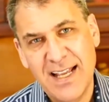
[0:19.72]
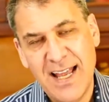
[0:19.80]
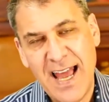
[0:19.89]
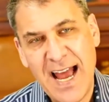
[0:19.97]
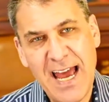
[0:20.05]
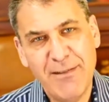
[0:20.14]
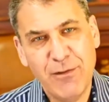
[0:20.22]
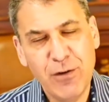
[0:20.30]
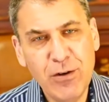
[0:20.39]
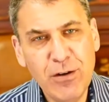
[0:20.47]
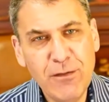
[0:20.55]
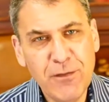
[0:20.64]
I've
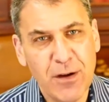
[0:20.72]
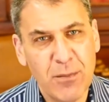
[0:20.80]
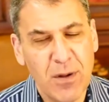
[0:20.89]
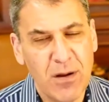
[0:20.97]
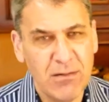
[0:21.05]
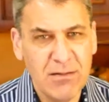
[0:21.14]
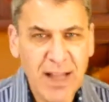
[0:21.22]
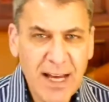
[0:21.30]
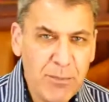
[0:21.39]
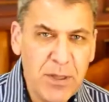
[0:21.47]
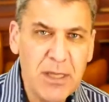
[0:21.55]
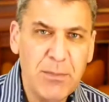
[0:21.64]
heard from a lot
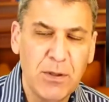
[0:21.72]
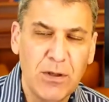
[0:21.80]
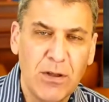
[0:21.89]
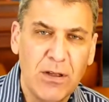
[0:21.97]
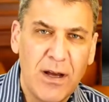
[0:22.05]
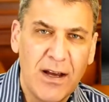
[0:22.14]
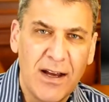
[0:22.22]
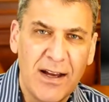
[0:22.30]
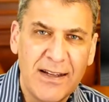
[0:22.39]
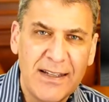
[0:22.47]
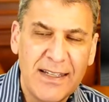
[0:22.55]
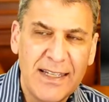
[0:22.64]
of people uh,
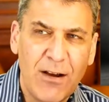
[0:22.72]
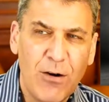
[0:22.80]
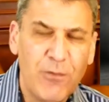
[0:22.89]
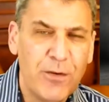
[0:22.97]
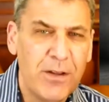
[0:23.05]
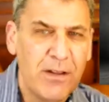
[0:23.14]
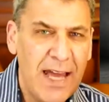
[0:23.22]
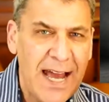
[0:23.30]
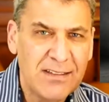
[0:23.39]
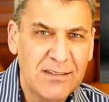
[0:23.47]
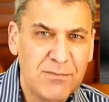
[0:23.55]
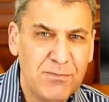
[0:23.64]
over the
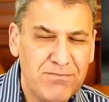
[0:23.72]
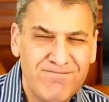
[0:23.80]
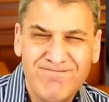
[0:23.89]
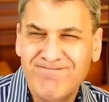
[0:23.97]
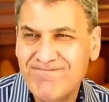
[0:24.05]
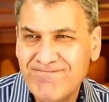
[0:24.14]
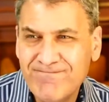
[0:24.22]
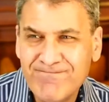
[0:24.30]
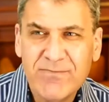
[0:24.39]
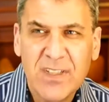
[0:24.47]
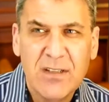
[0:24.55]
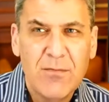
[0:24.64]
last mm,
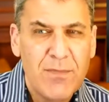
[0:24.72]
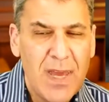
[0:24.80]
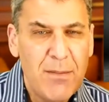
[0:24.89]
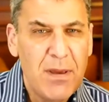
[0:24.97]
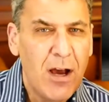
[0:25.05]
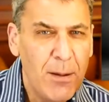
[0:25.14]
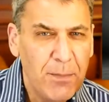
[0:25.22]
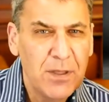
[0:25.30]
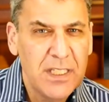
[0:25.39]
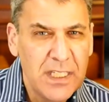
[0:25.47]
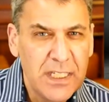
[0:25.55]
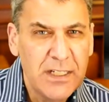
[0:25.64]
maybe couple of
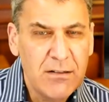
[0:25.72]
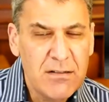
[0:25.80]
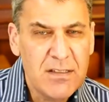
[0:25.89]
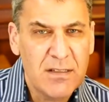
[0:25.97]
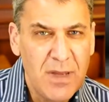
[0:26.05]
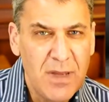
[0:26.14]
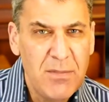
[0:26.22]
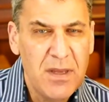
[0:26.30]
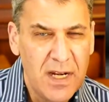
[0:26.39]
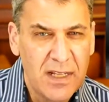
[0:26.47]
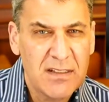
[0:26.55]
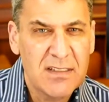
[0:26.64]
years, and maybe in
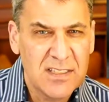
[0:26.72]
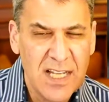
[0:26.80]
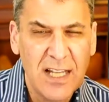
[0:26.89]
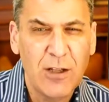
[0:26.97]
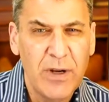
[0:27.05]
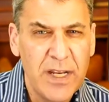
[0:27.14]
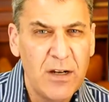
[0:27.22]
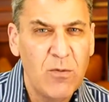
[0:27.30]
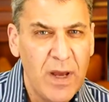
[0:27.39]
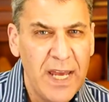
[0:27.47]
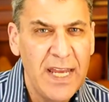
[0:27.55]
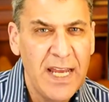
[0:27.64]
an accelerated
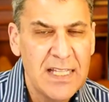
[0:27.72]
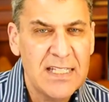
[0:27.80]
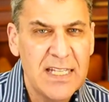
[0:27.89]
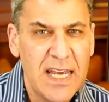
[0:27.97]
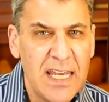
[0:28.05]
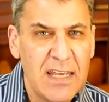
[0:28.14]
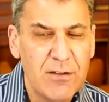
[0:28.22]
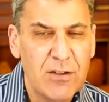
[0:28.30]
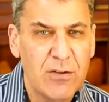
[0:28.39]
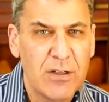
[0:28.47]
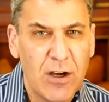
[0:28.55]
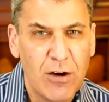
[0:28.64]
way, I'd say even
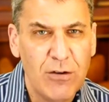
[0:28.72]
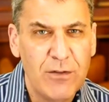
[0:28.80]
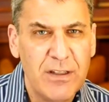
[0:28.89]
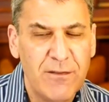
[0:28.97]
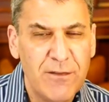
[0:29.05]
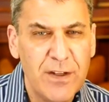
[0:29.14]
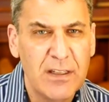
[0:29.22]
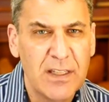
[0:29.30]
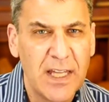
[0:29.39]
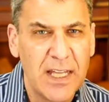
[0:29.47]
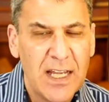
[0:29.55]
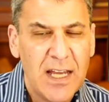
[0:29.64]
during COVID, the feeling
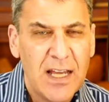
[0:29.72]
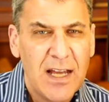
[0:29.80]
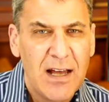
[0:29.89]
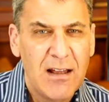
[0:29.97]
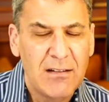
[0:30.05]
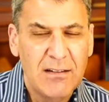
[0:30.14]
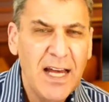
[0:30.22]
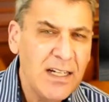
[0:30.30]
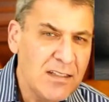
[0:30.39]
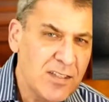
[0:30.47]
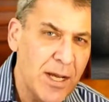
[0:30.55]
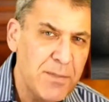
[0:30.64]
that a lot of
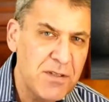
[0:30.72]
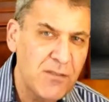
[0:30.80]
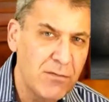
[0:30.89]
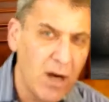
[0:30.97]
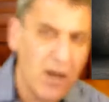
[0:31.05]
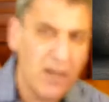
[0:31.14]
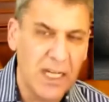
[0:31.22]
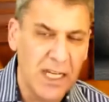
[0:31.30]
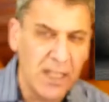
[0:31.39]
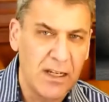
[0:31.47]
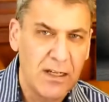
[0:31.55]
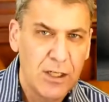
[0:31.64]
types of
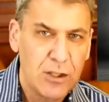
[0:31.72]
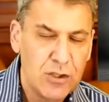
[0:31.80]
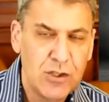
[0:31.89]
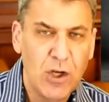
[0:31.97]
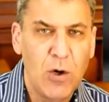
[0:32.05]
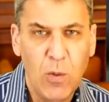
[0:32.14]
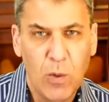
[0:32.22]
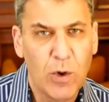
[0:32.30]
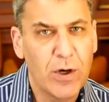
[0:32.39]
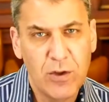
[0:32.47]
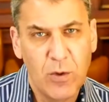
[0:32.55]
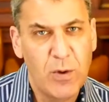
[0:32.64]
marketing don't
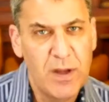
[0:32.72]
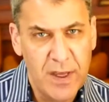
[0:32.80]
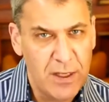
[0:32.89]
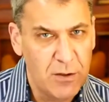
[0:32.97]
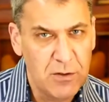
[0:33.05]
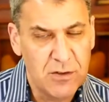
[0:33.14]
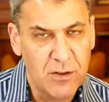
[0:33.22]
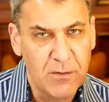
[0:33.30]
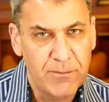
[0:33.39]
work the way they used to.